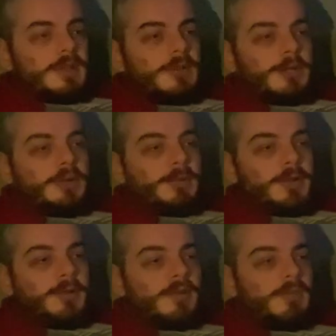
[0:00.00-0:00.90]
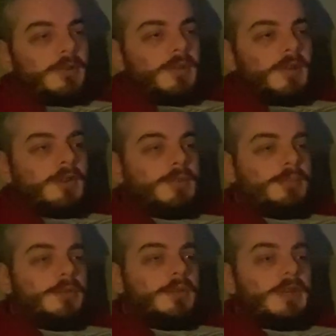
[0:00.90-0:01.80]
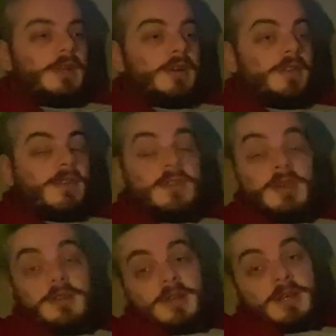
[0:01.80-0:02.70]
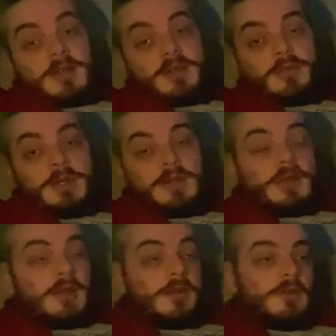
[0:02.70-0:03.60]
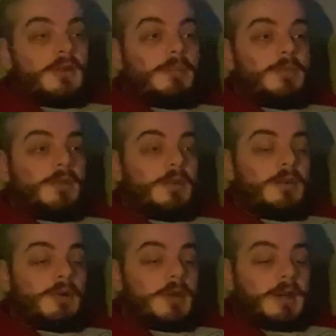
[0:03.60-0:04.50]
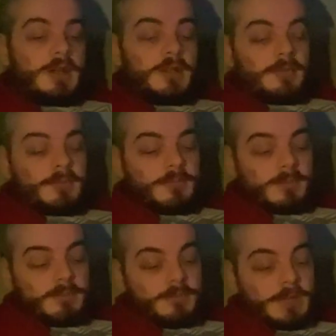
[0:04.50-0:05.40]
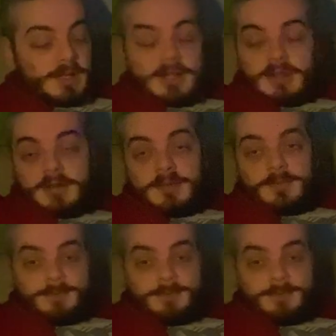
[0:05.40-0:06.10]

My, my autism doesn't like them, but they're nice and thick. And the winter has come, so I um, I need these.